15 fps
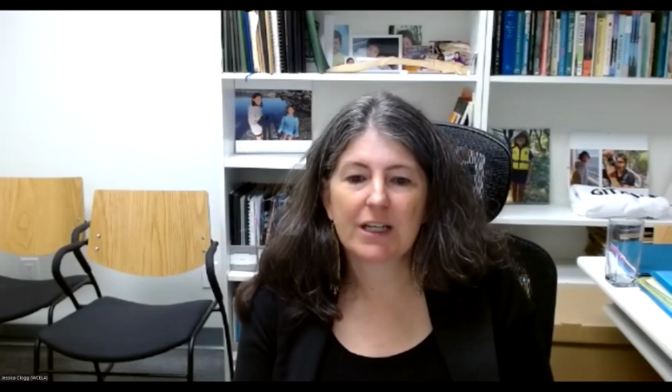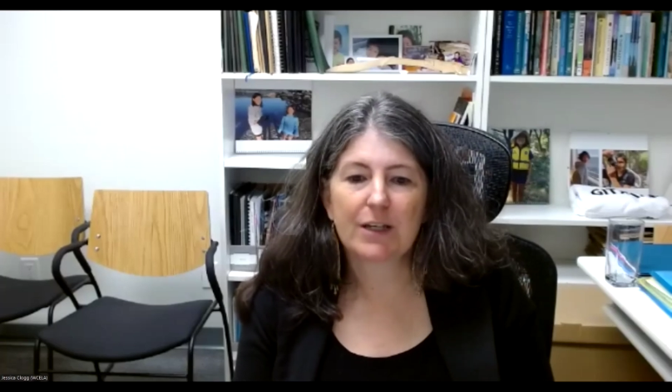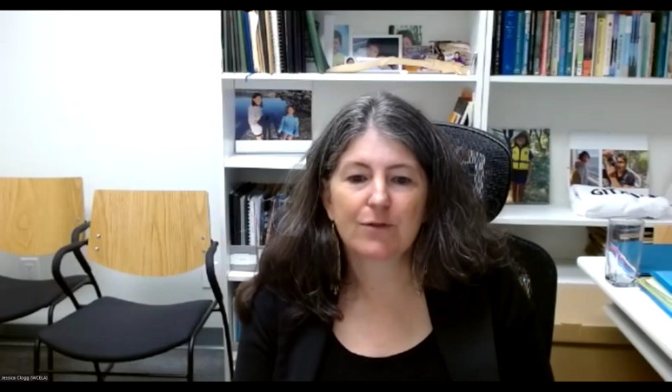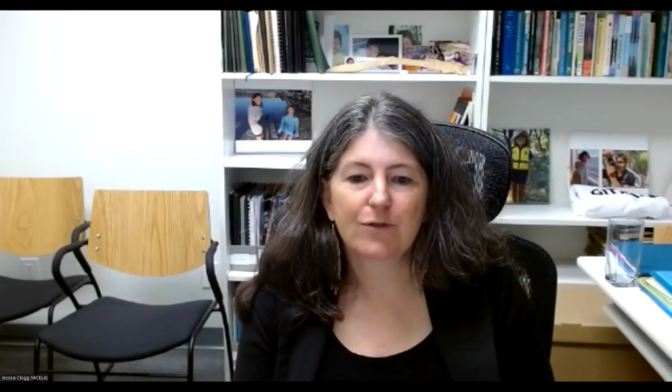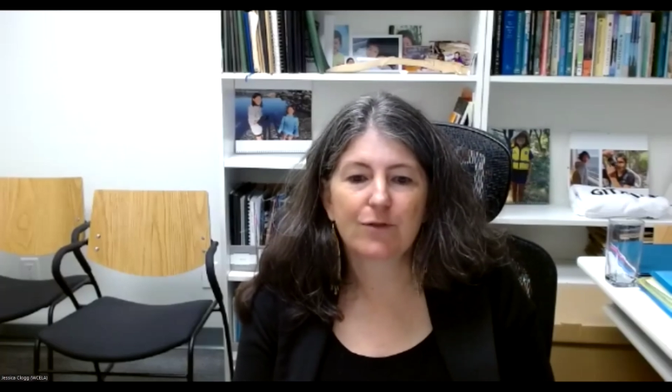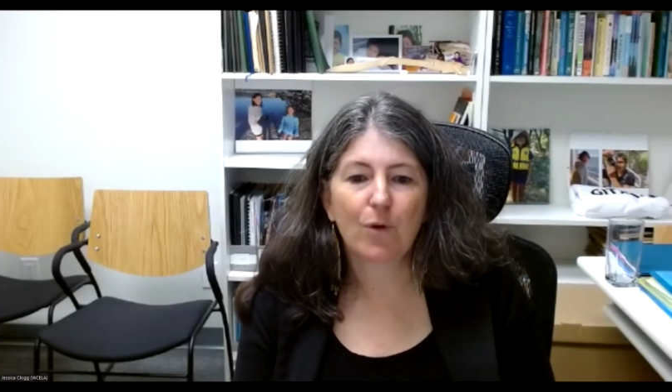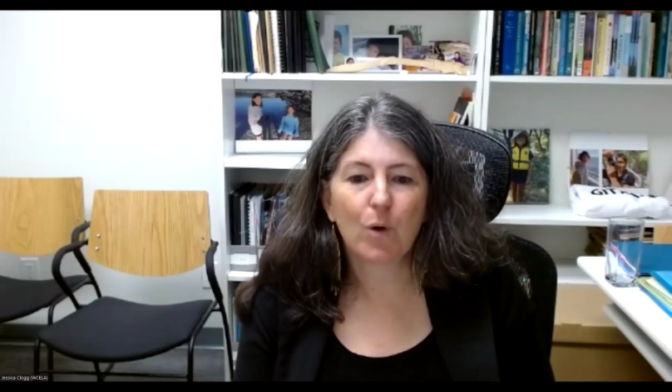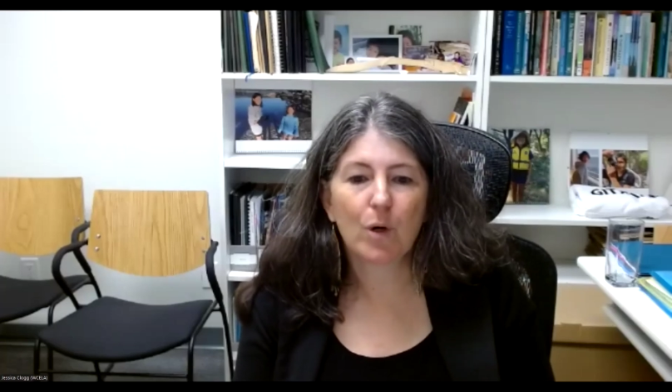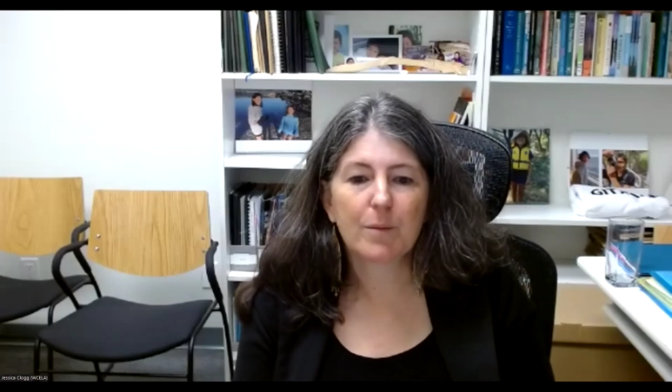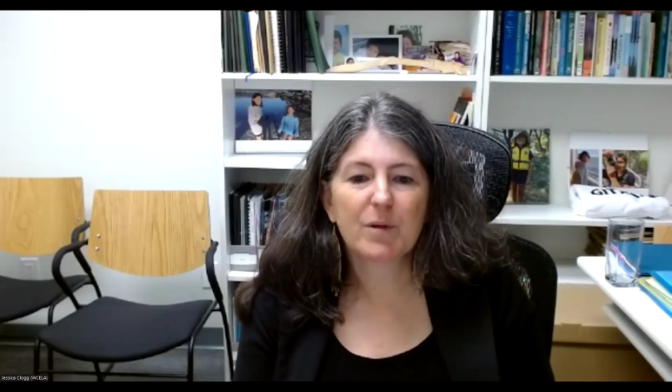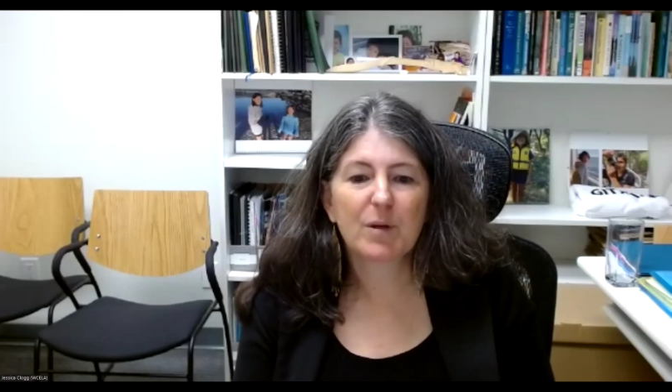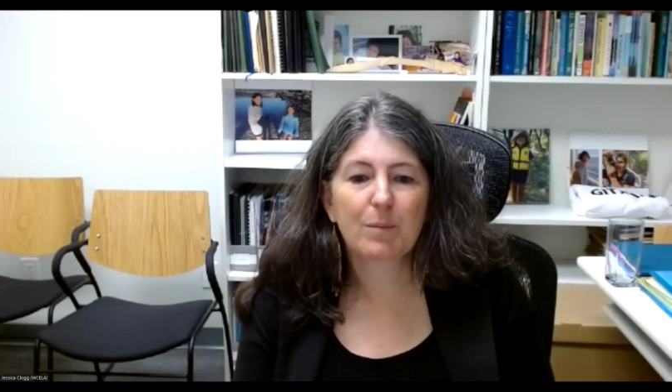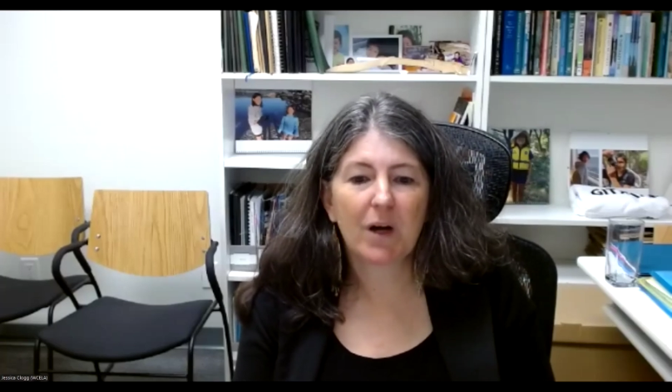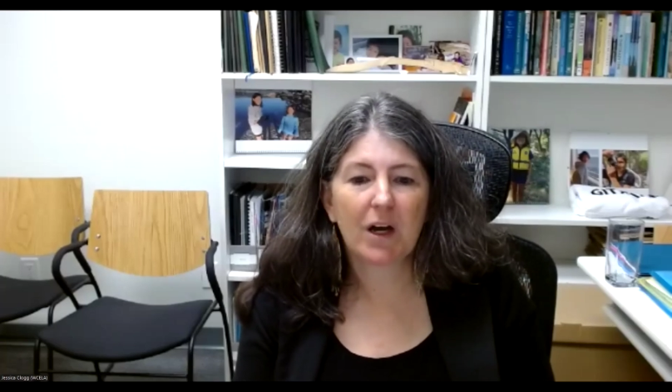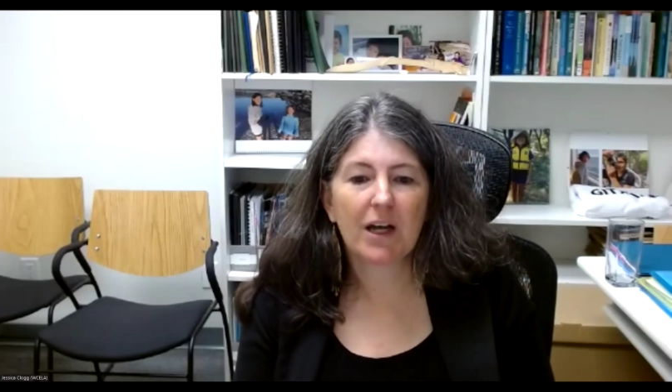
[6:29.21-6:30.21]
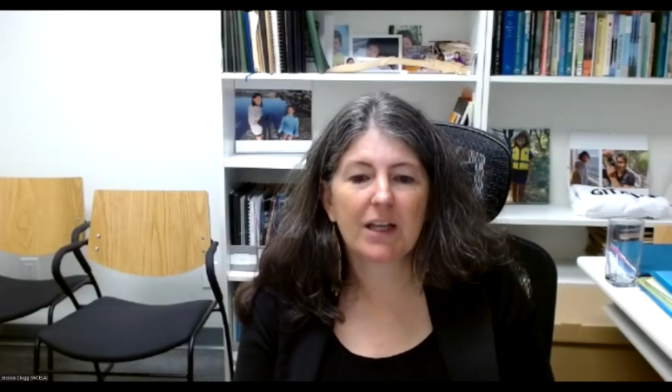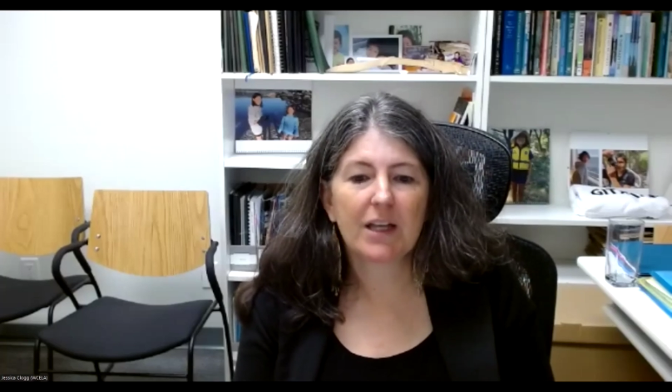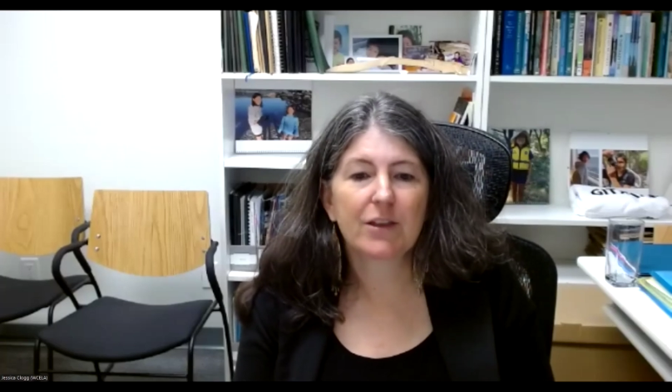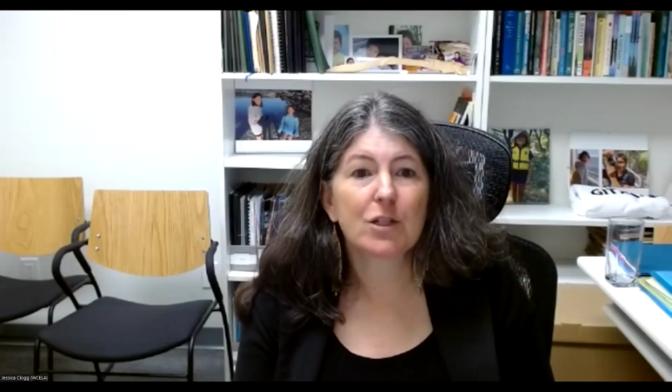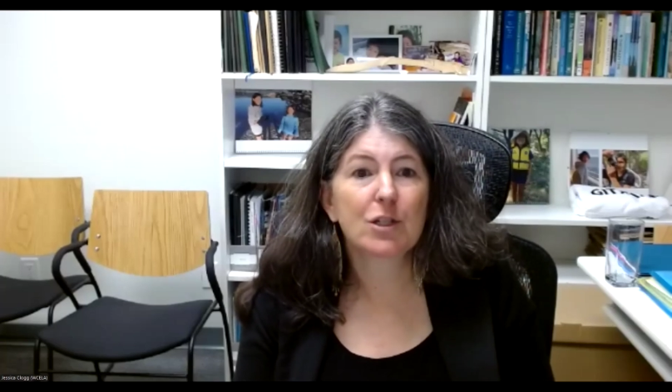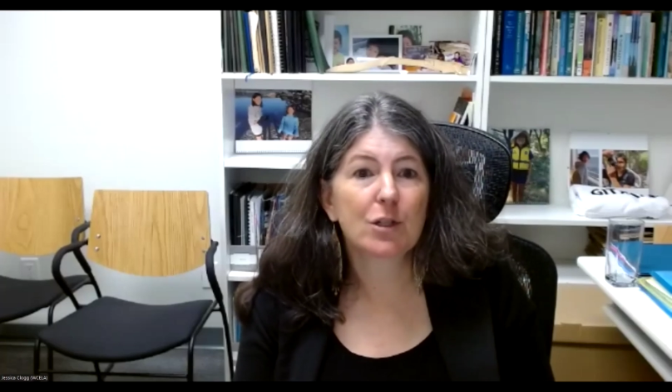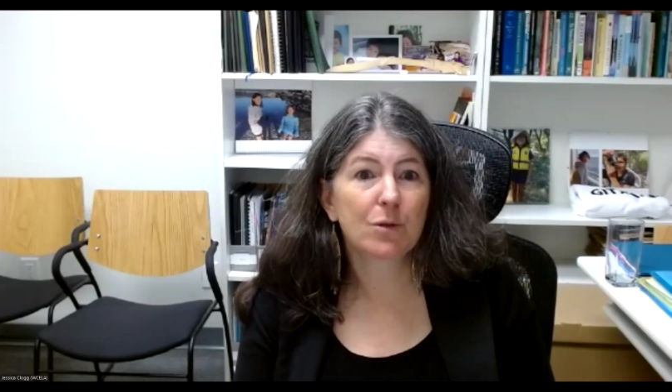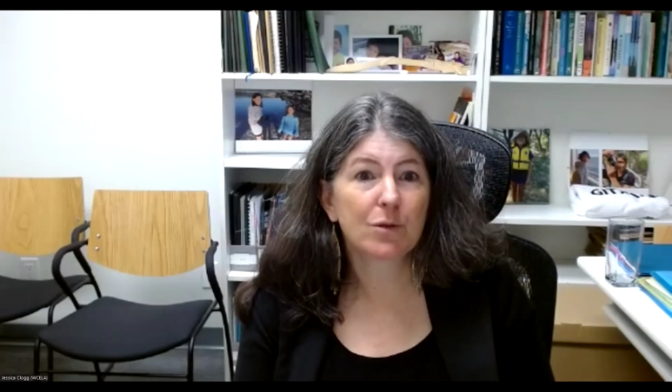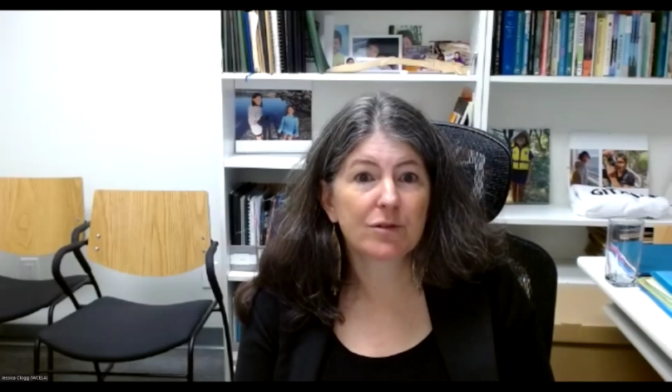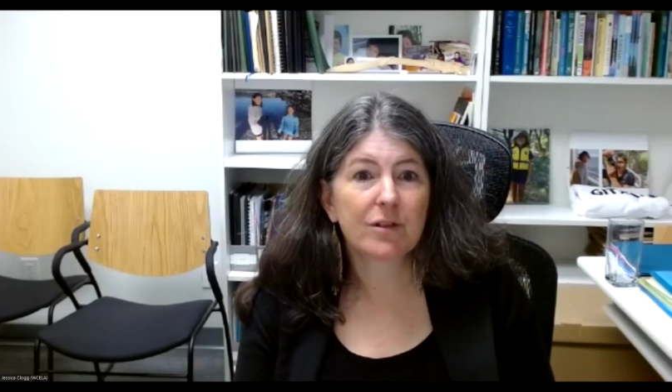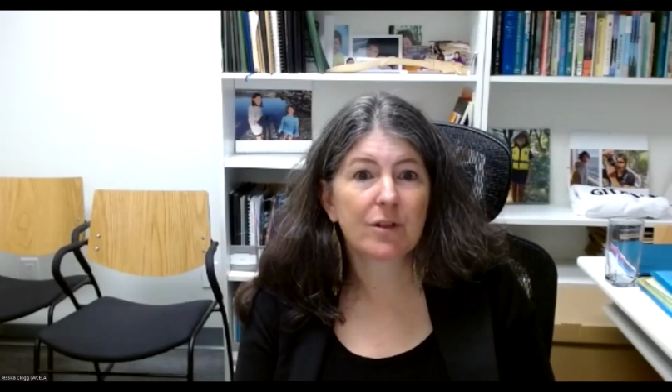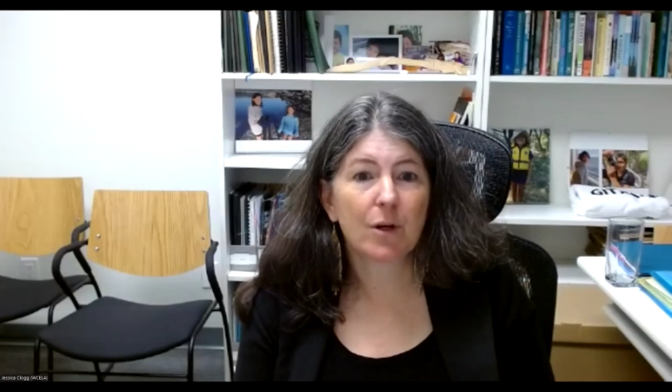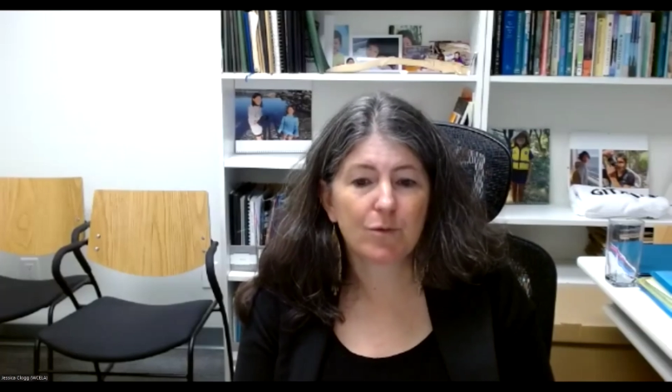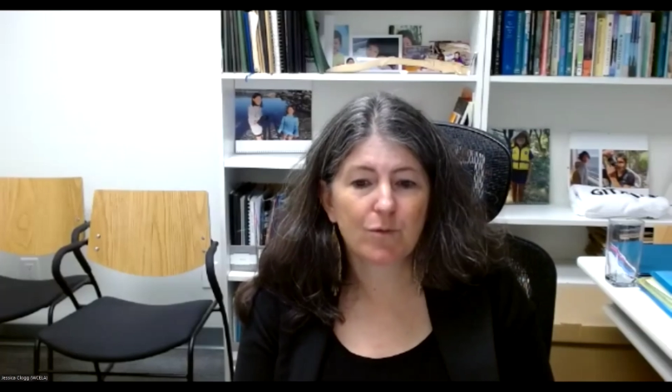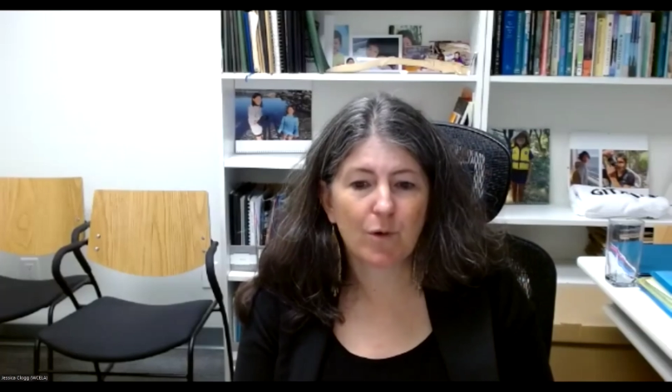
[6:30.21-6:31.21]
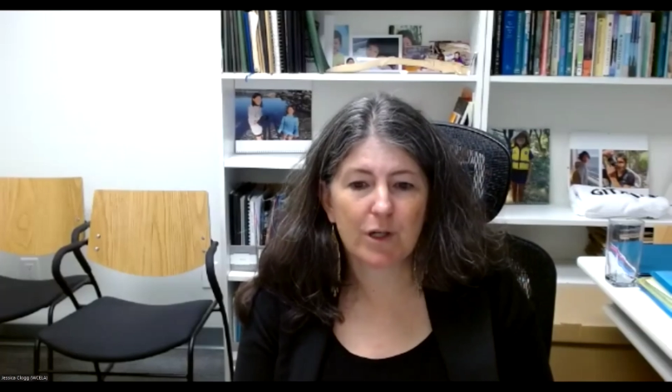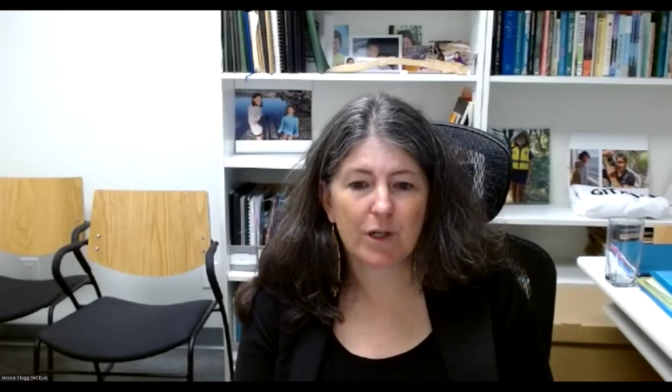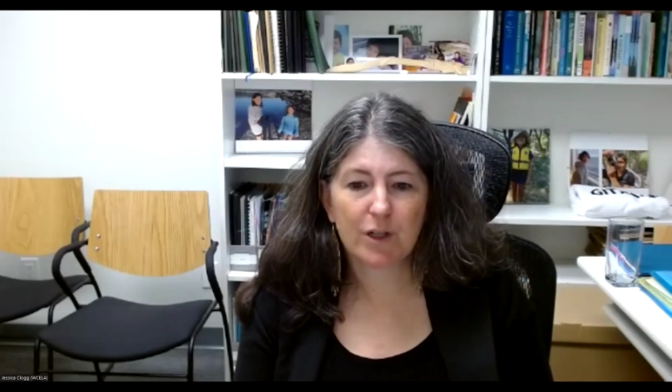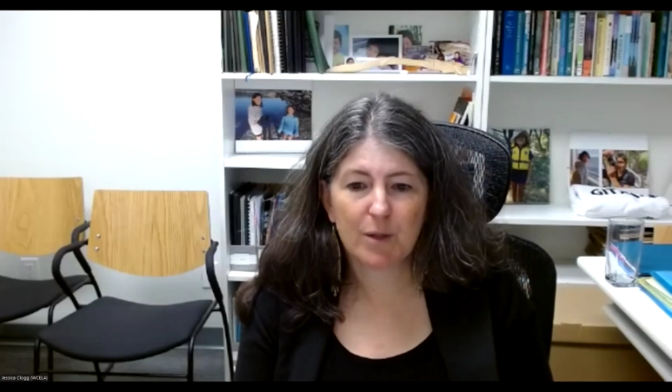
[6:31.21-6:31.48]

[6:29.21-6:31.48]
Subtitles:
informed by the two Sloan Royal